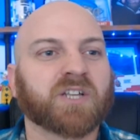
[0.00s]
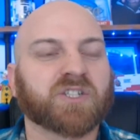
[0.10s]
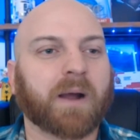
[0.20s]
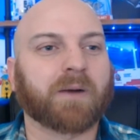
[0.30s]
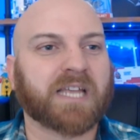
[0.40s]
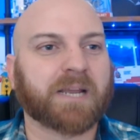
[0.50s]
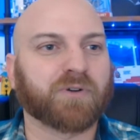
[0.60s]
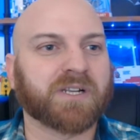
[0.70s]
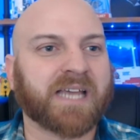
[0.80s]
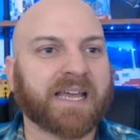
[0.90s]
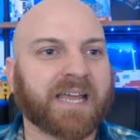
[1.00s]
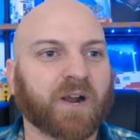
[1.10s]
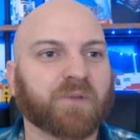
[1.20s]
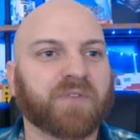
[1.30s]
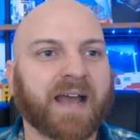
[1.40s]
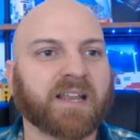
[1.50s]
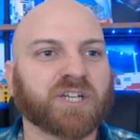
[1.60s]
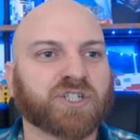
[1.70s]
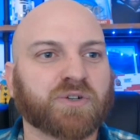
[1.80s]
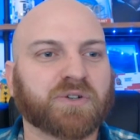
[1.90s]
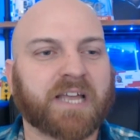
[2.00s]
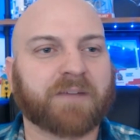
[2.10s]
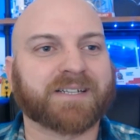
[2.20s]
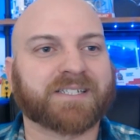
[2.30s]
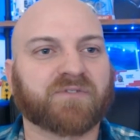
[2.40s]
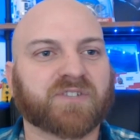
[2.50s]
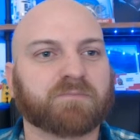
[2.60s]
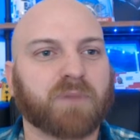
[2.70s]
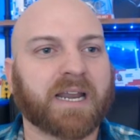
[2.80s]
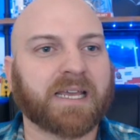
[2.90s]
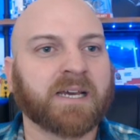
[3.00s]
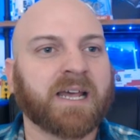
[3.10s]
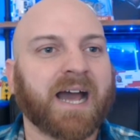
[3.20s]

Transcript: so I was able to take care of that issue to save myself some money.